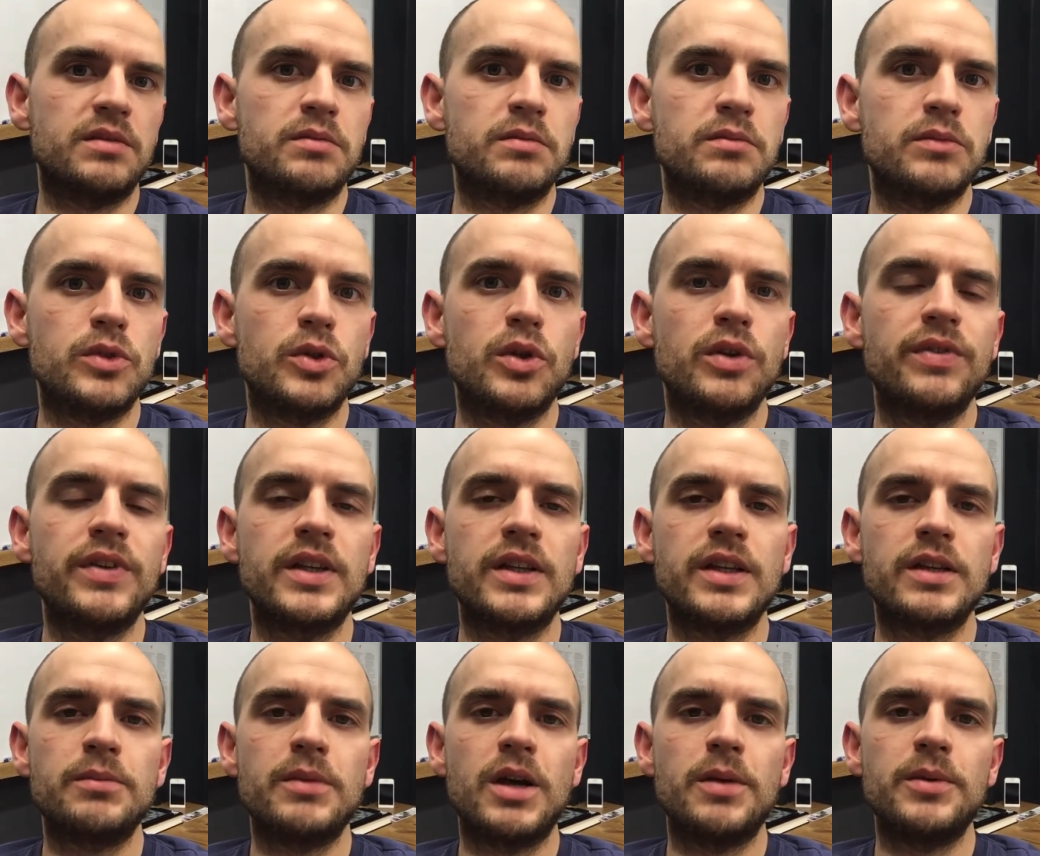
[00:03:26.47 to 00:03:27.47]
do you think
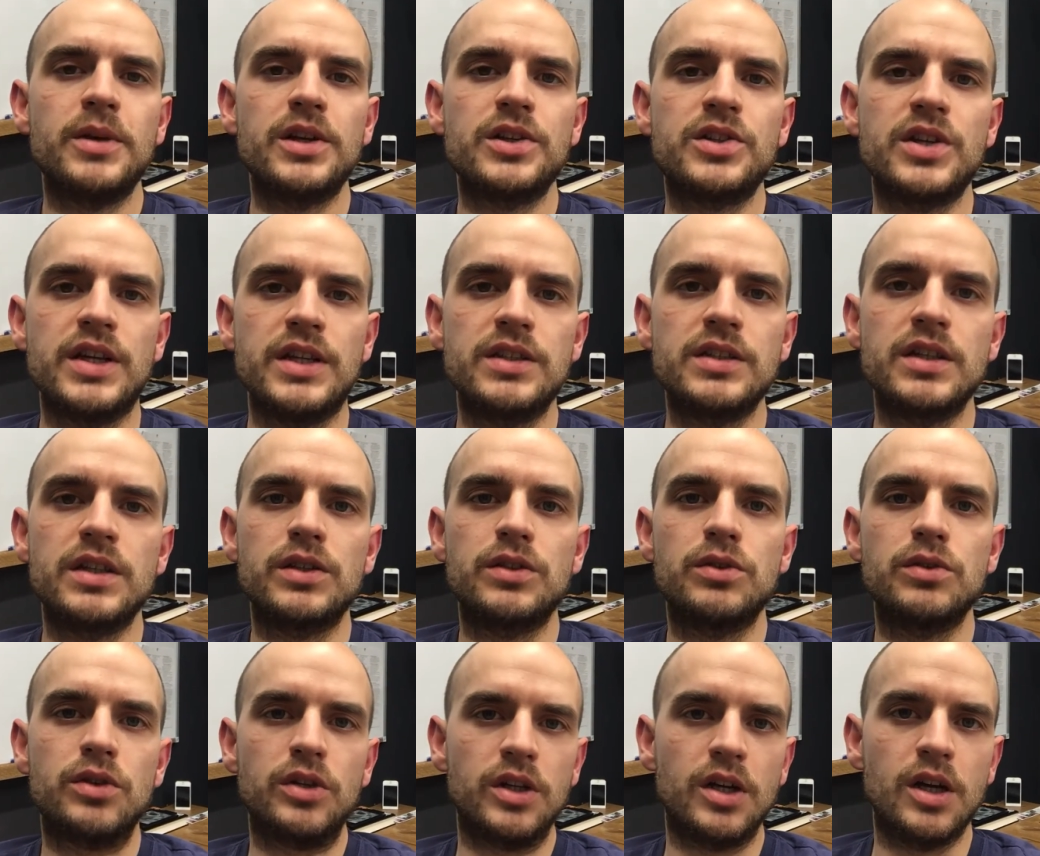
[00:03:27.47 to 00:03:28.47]
there might be a chance that
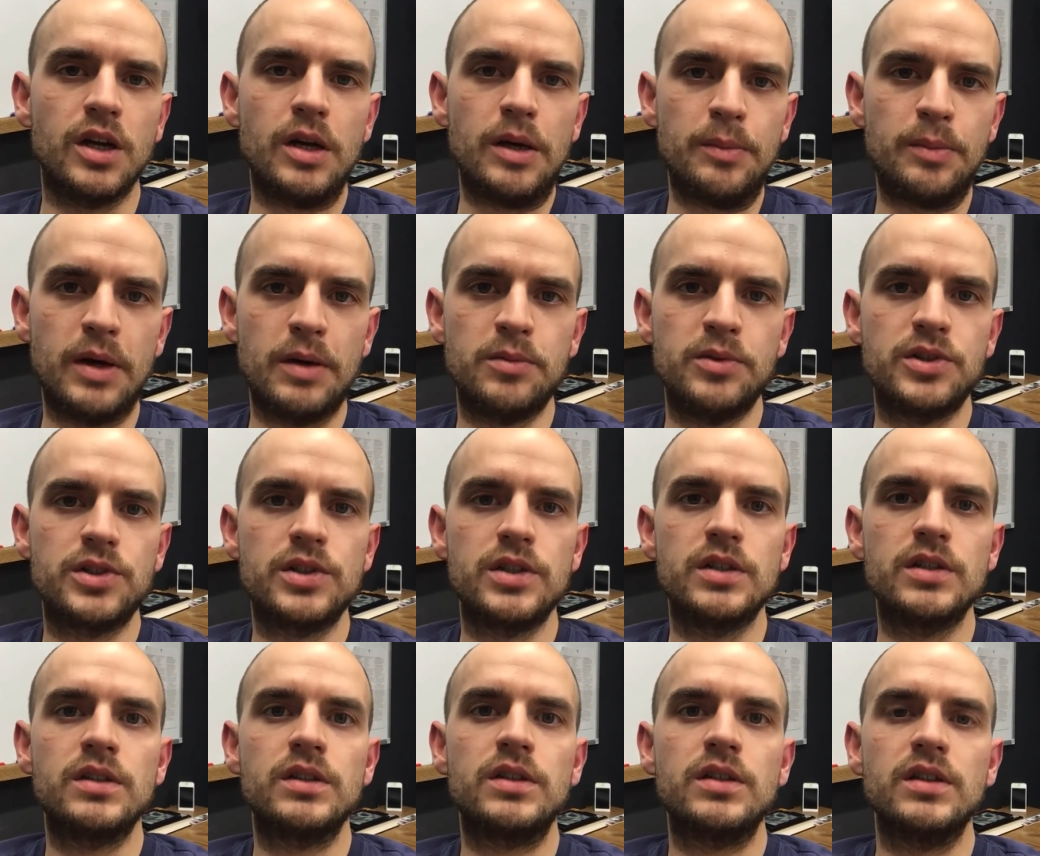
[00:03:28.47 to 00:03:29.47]
you're gonna publish
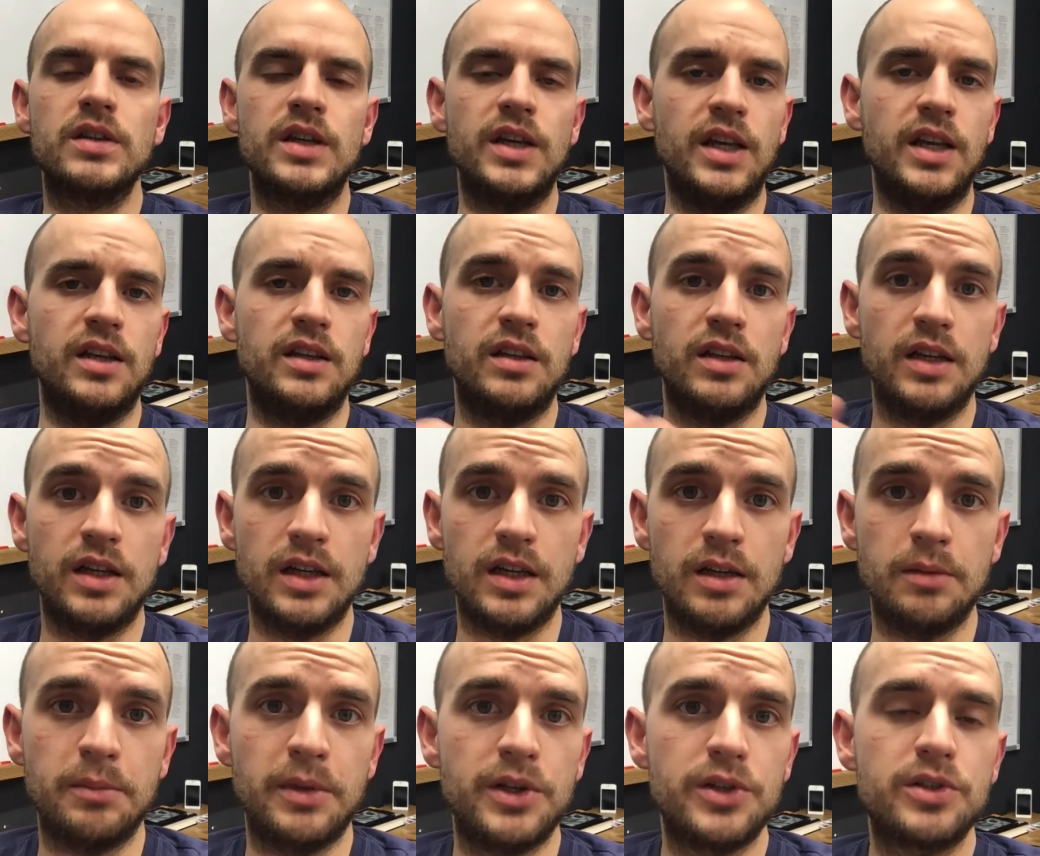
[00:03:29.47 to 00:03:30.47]
it and
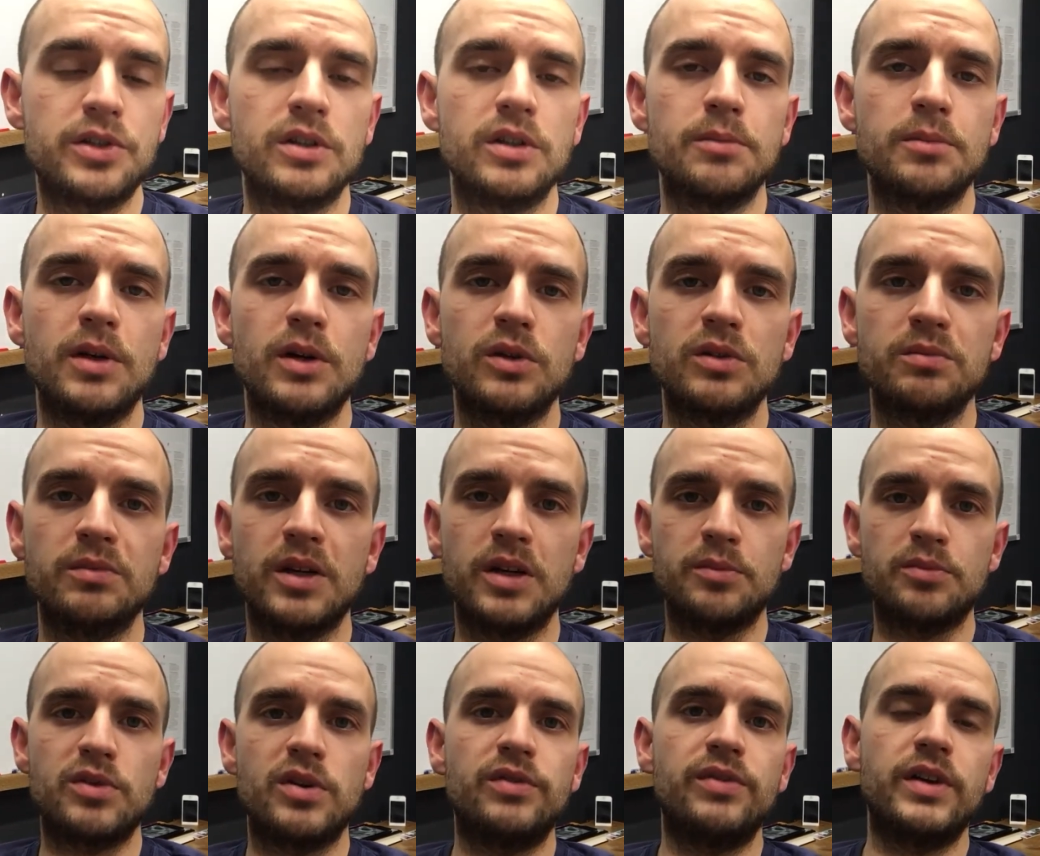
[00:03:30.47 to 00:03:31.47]
mention about my
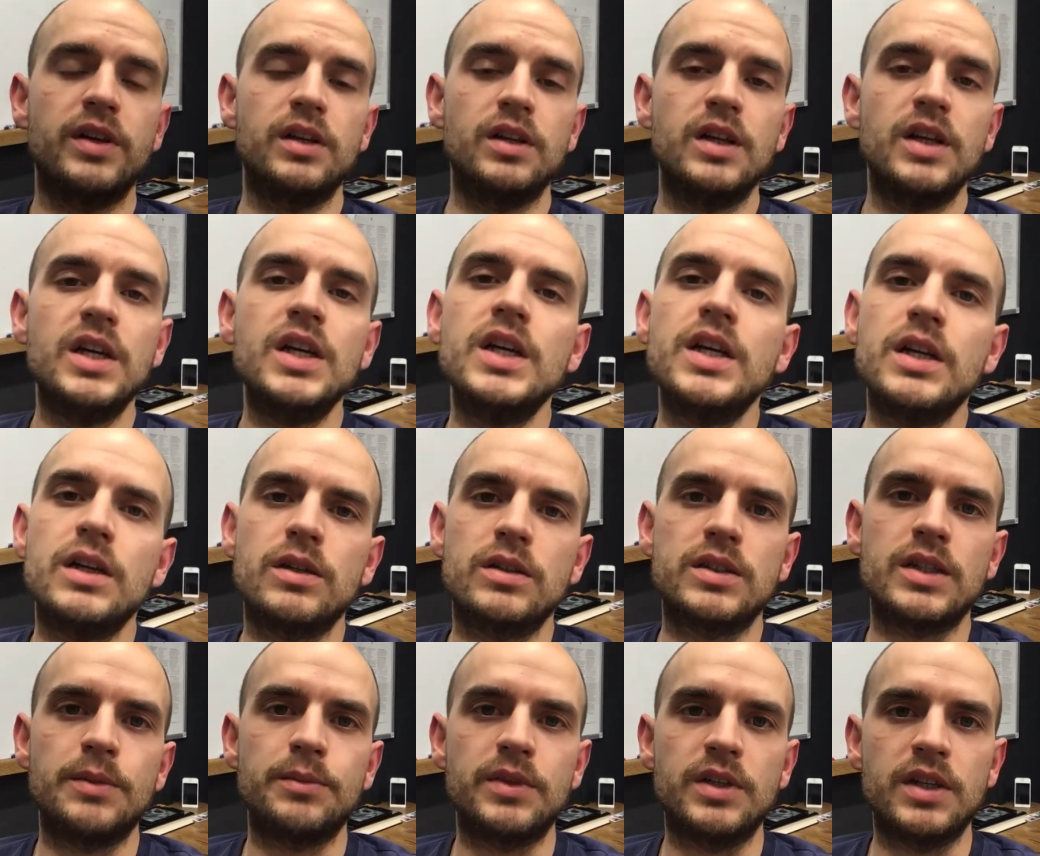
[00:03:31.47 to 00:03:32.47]
profile or
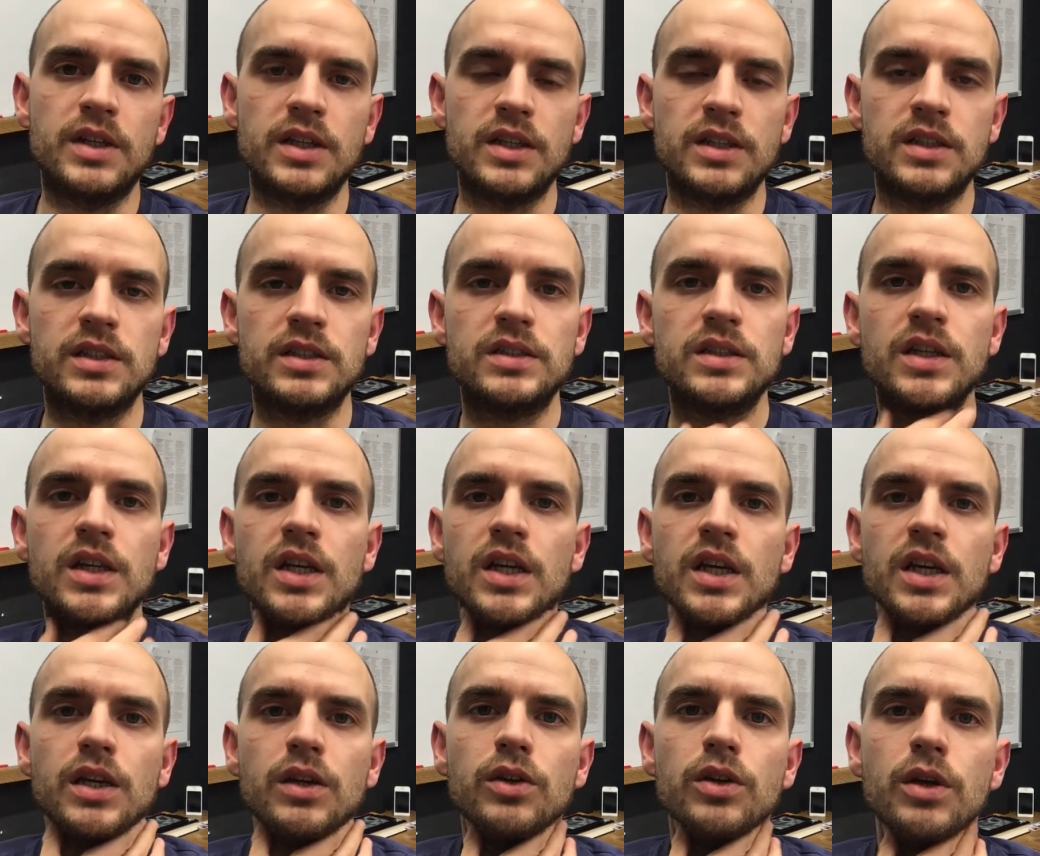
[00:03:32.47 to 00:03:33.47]
something like this?
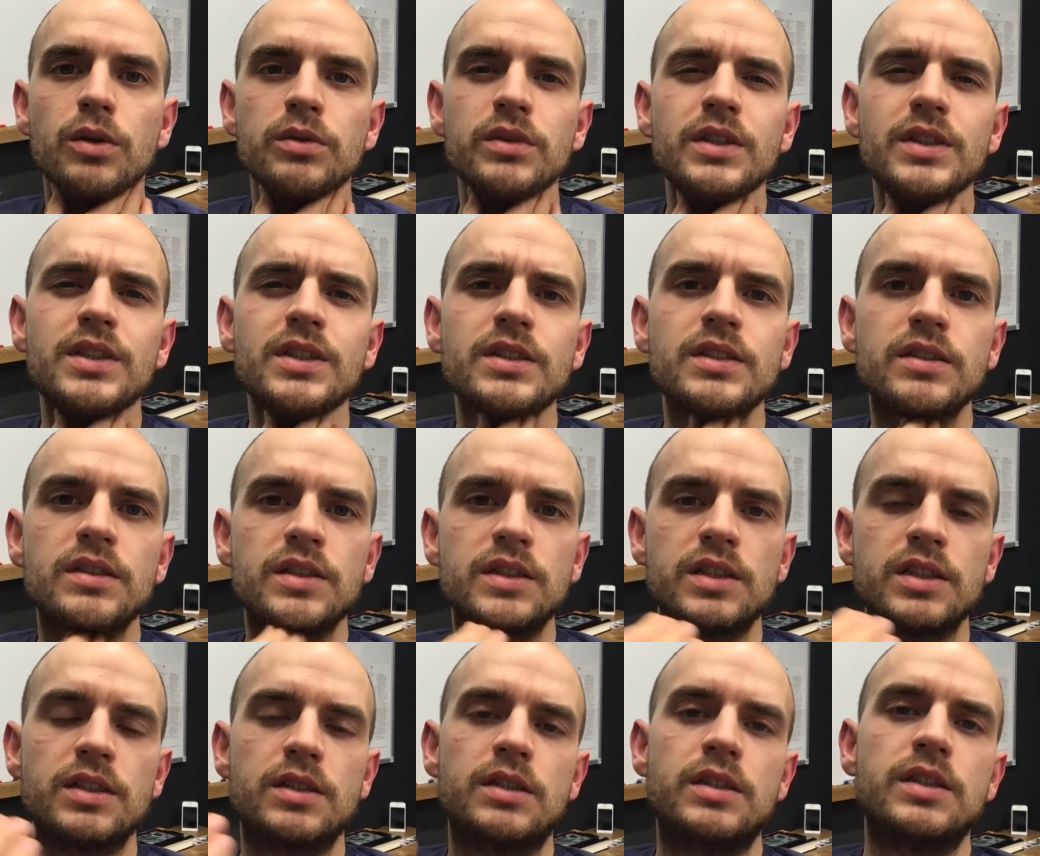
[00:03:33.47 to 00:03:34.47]
This
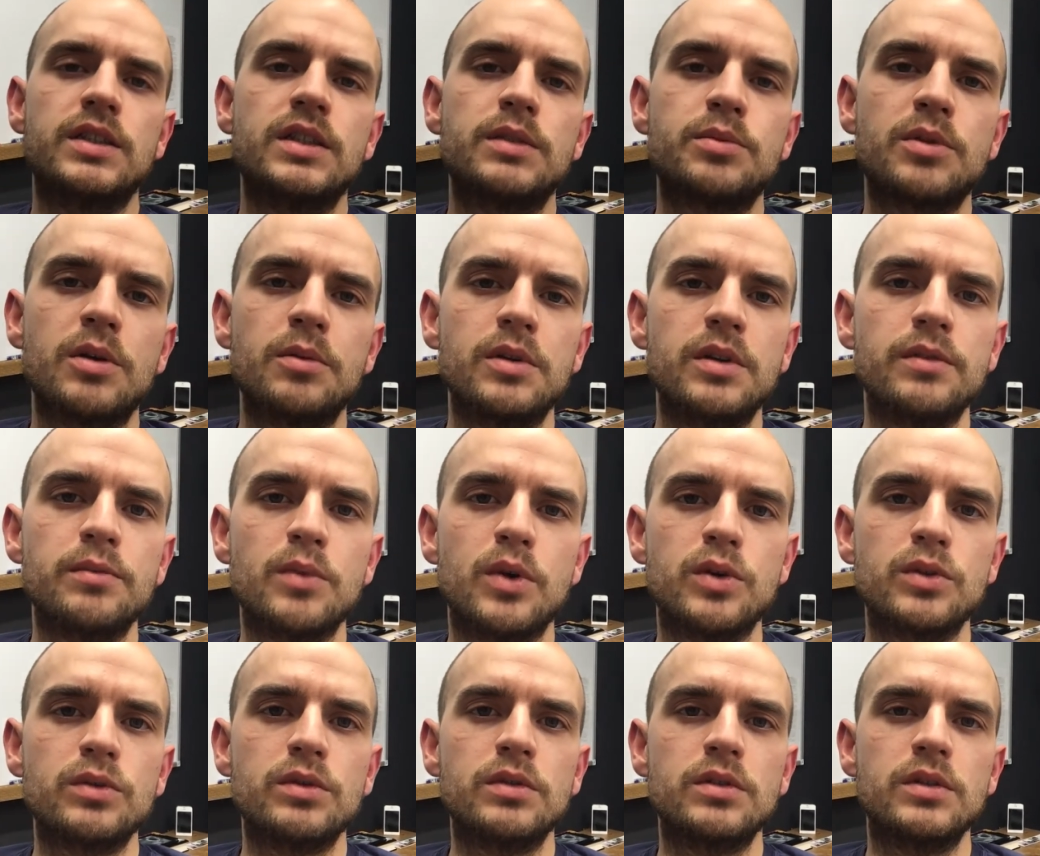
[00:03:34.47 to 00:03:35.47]
is probably more